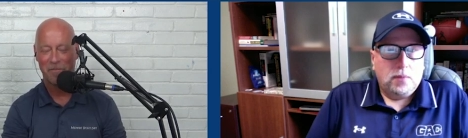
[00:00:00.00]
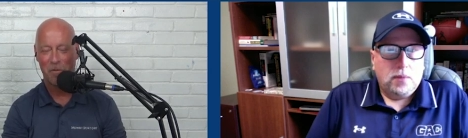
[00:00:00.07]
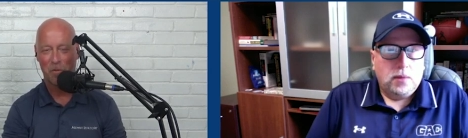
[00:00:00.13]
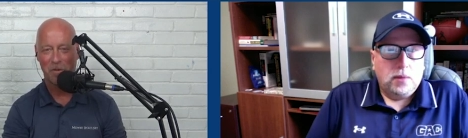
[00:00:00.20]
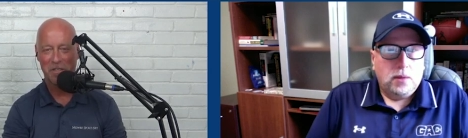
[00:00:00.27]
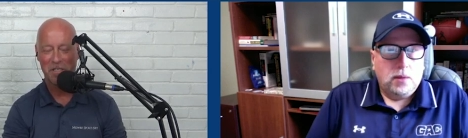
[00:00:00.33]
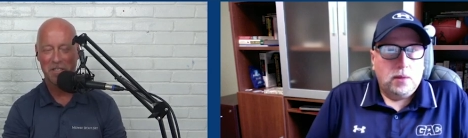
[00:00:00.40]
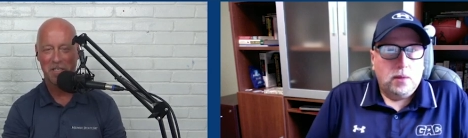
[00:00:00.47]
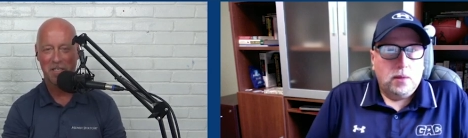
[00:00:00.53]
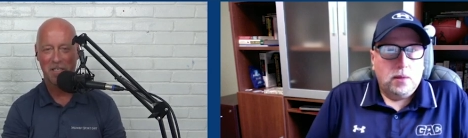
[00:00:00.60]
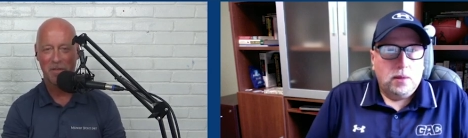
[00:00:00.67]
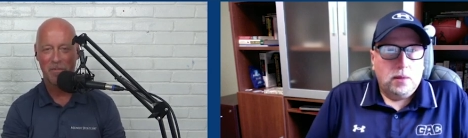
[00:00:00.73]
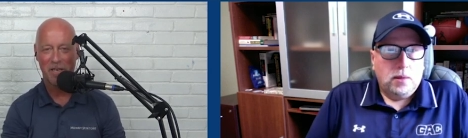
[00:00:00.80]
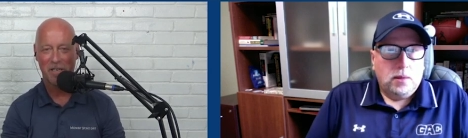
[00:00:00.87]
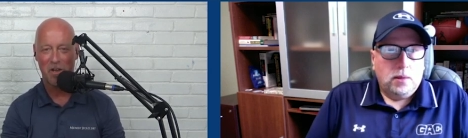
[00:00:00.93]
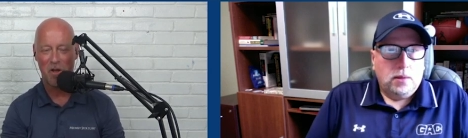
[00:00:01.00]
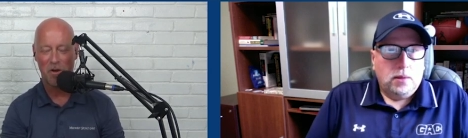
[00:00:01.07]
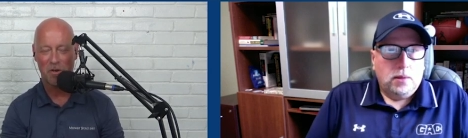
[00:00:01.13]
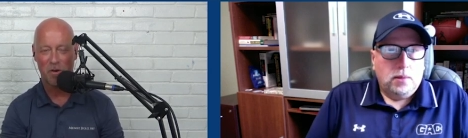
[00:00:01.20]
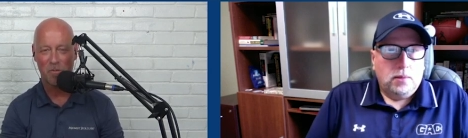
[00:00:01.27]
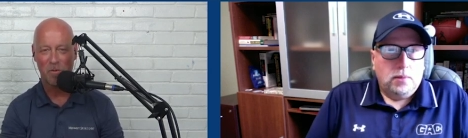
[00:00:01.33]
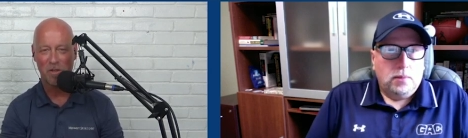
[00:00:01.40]
Speaker 1: for just a little bit
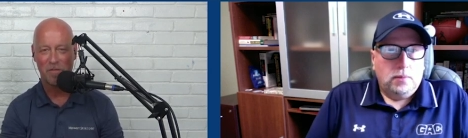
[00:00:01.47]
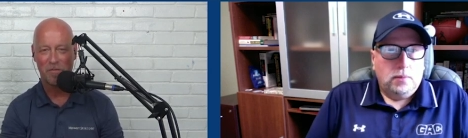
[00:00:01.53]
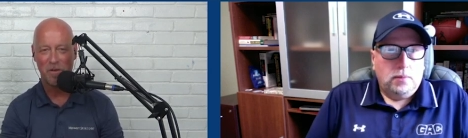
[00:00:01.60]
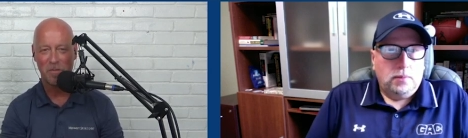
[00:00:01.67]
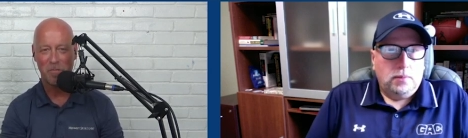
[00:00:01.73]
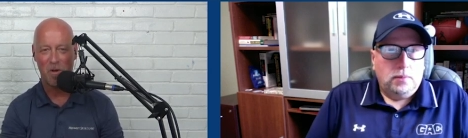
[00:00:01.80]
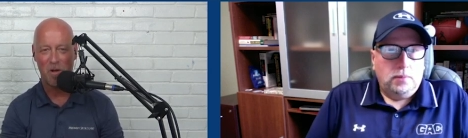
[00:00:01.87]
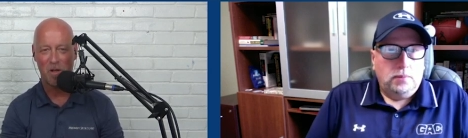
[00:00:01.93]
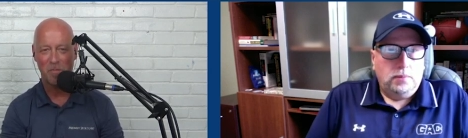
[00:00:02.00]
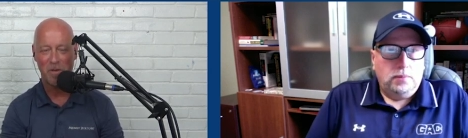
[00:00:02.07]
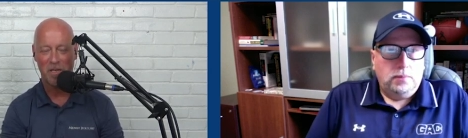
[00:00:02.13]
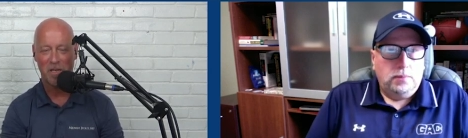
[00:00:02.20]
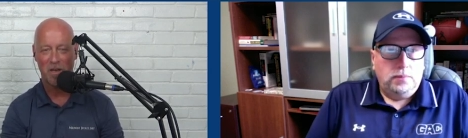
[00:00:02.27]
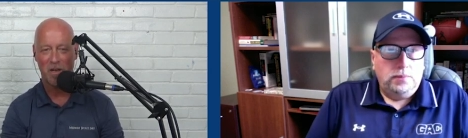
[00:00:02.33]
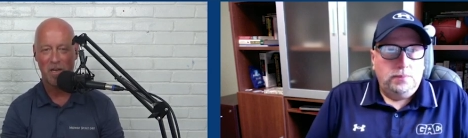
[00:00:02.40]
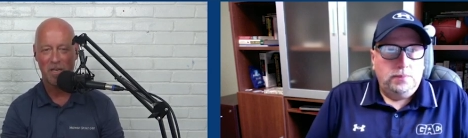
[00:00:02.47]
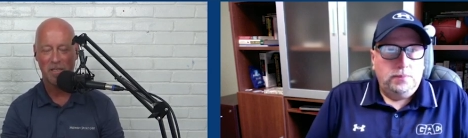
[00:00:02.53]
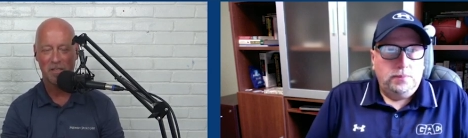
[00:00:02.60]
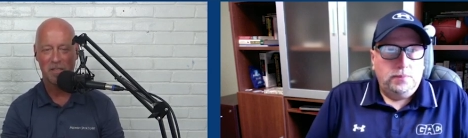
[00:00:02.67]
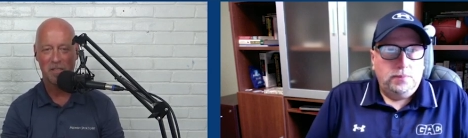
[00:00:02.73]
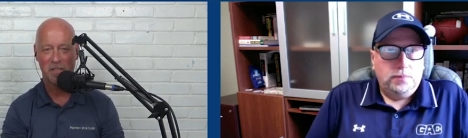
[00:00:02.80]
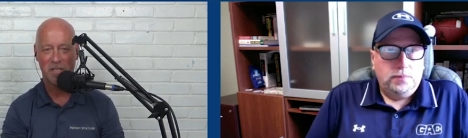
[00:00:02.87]
longer with football
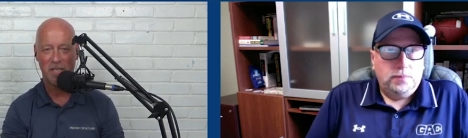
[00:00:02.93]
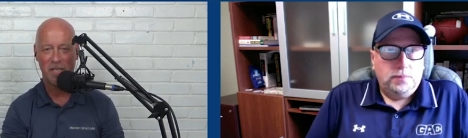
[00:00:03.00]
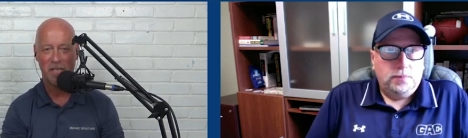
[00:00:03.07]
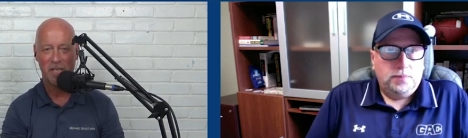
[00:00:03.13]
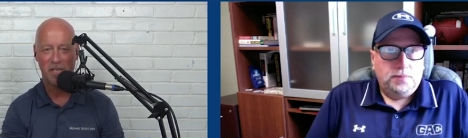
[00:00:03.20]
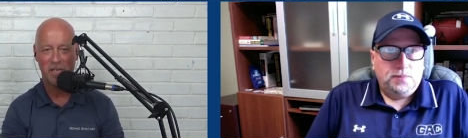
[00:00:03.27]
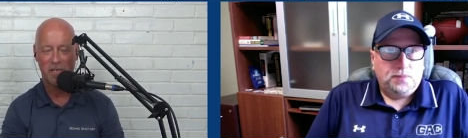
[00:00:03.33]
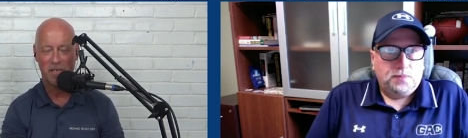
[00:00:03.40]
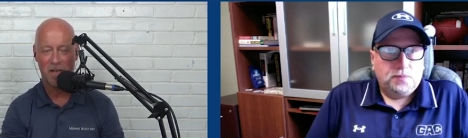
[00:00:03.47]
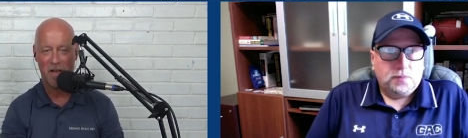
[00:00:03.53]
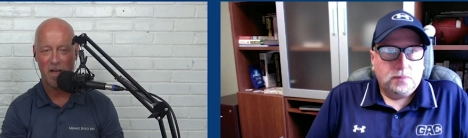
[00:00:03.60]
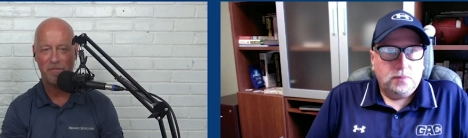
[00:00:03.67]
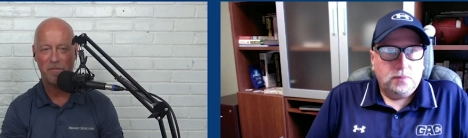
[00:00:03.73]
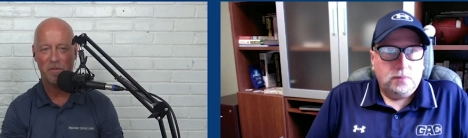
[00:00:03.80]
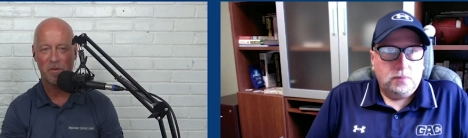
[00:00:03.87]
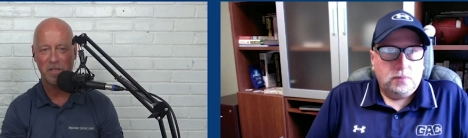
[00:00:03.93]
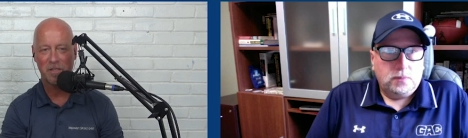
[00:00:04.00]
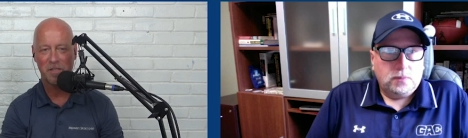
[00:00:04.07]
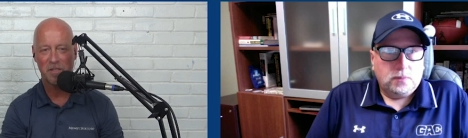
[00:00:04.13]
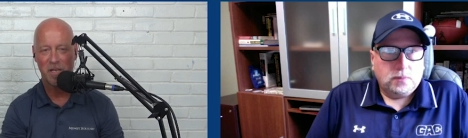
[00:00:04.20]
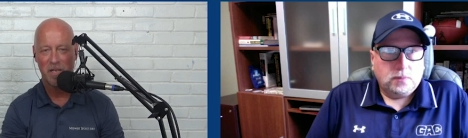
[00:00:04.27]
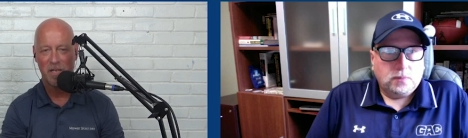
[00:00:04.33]
because the
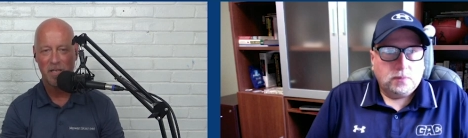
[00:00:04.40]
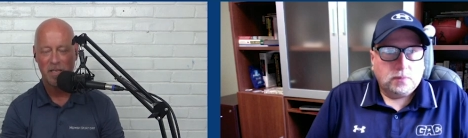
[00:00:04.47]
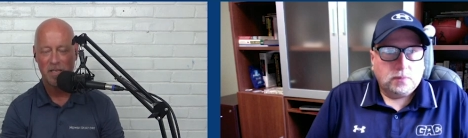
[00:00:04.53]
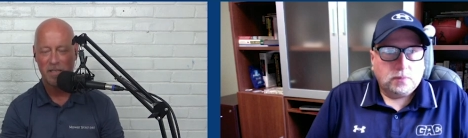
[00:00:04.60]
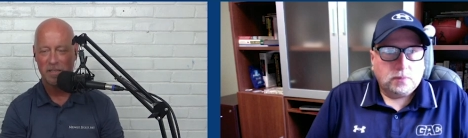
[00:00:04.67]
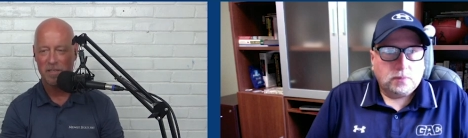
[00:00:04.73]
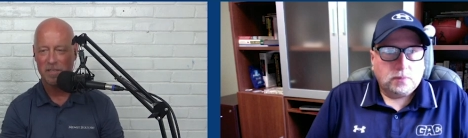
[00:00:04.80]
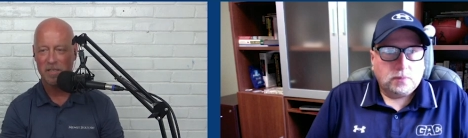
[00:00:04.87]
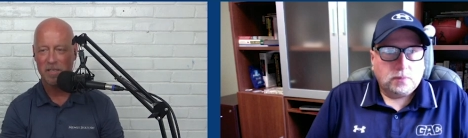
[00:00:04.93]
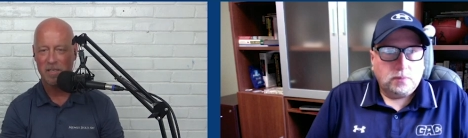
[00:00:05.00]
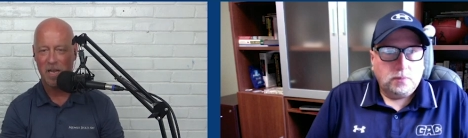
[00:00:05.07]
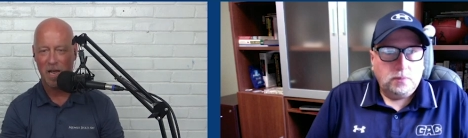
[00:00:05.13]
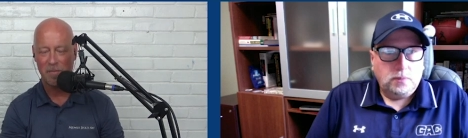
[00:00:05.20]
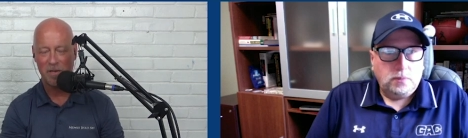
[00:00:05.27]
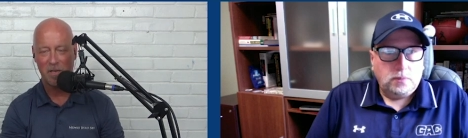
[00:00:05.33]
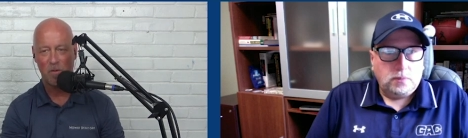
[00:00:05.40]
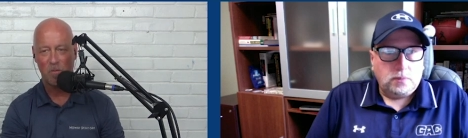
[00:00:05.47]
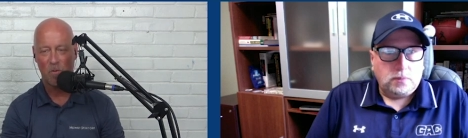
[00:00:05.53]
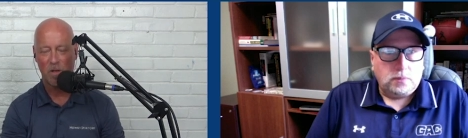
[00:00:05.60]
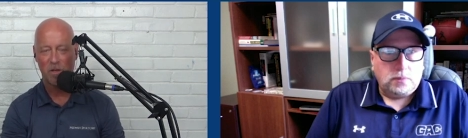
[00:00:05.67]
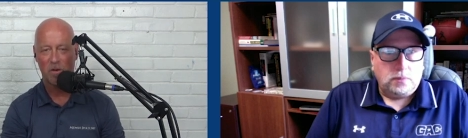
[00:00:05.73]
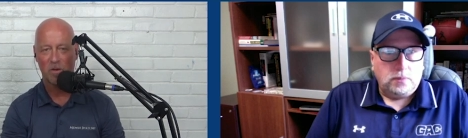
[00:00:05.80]
conference doesn't i mean
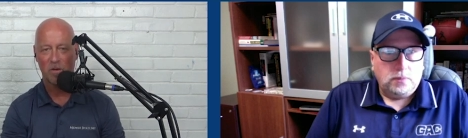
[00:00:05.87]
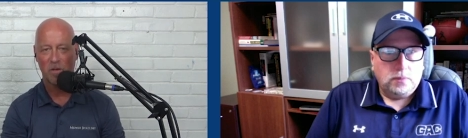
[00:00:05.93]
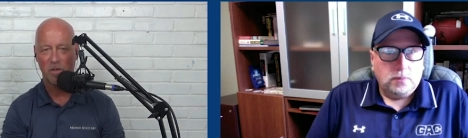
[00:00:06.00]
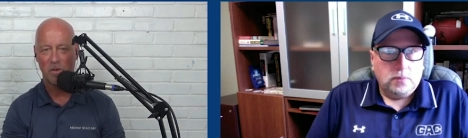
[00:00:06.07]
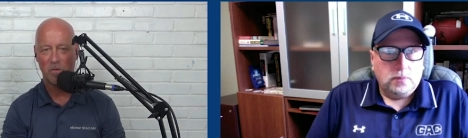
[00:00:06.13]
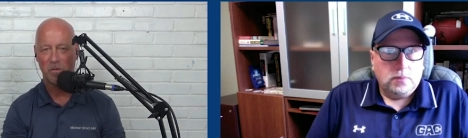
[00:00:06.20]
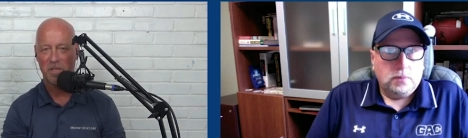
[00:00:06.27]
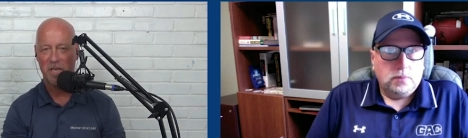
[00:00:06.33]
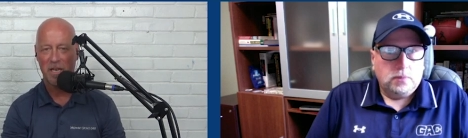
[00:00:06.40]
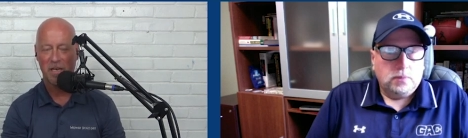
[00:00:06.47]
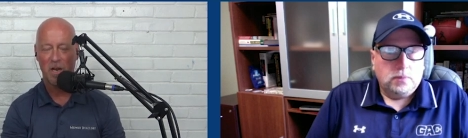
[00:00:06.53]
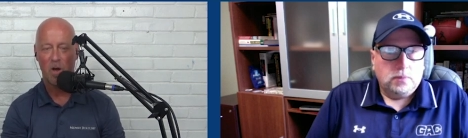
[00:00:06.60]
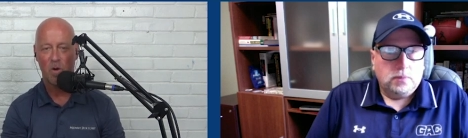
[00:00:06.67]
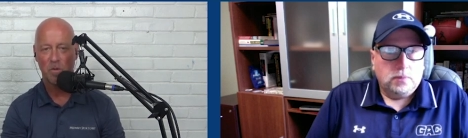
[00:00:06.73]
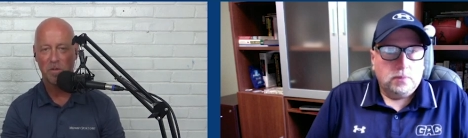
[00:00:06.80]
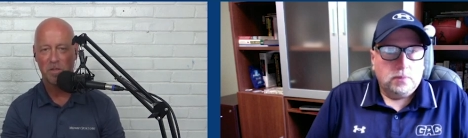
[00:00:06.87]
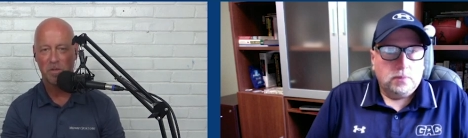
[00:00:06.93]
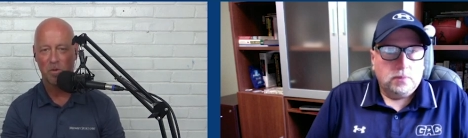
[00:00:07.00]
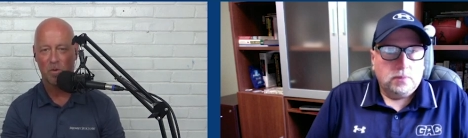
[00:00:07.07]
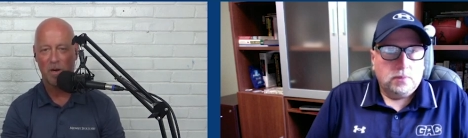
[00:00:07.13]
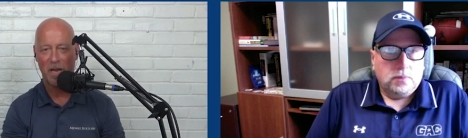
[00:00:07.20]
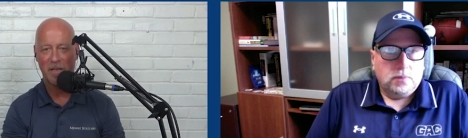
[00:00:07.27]
whether you say it hosts
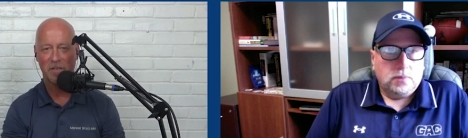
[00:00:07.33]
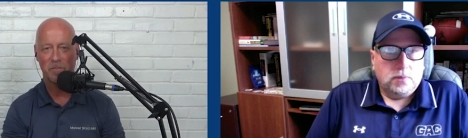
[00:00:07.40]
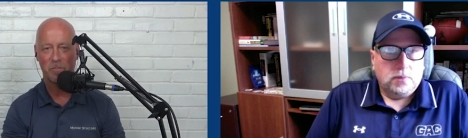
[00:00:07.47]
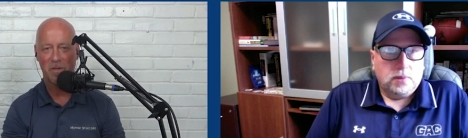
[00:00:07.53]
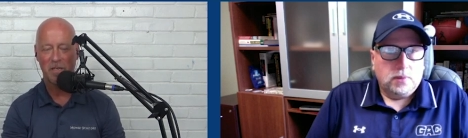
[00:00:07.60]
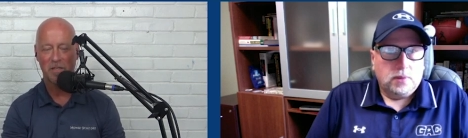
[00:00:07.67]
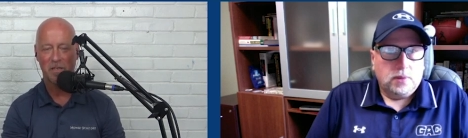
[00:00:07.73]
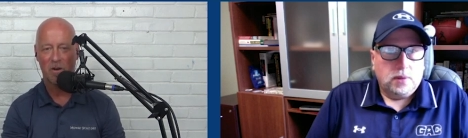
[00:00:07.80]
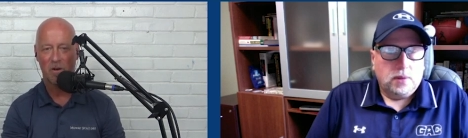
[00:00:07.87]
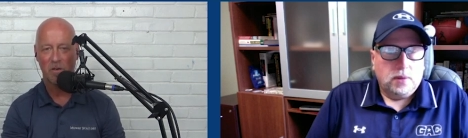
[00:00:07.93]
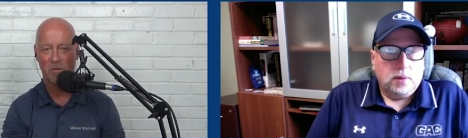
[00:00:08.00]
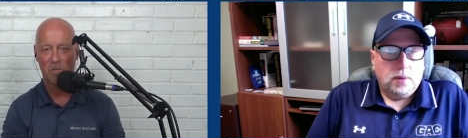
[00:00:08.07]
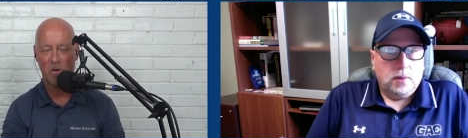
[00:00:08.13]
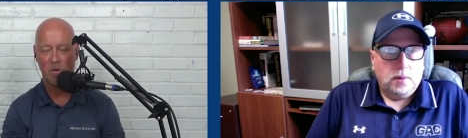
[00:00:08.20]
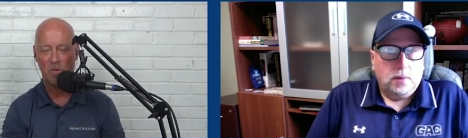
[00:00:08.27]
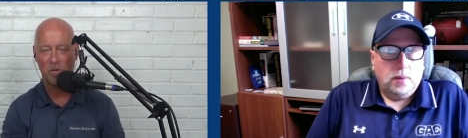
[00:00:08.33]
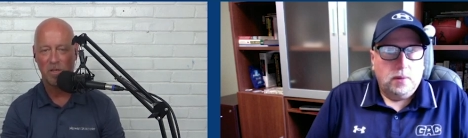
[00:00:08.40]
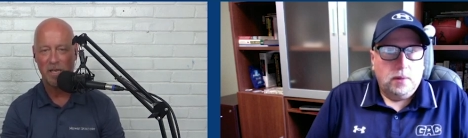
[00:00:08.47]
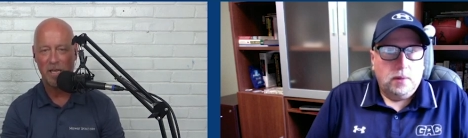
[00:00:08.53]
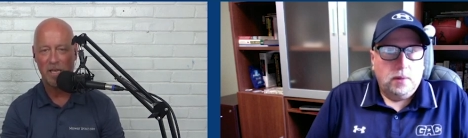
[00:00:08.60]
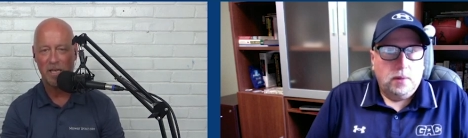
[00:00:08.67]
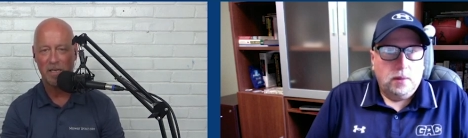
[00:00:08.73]
or has plays a large
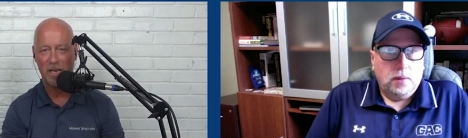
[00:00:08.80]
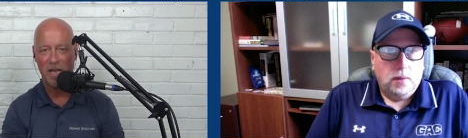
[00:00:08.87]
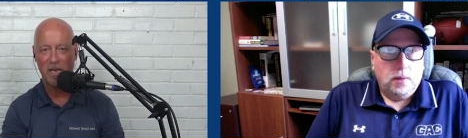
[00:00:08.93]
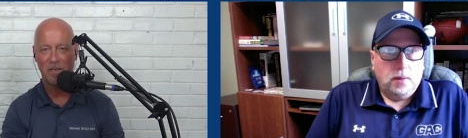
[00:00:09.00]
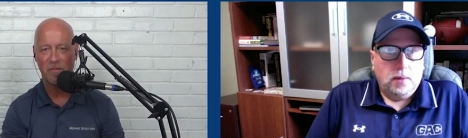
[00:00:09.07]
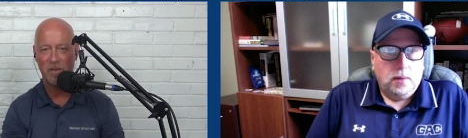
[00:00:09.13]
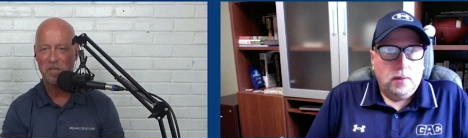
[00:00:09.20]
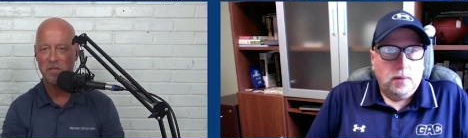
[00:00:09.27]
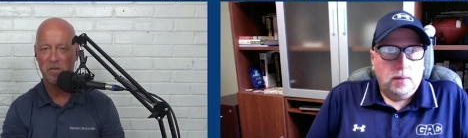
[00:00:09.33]
role in a division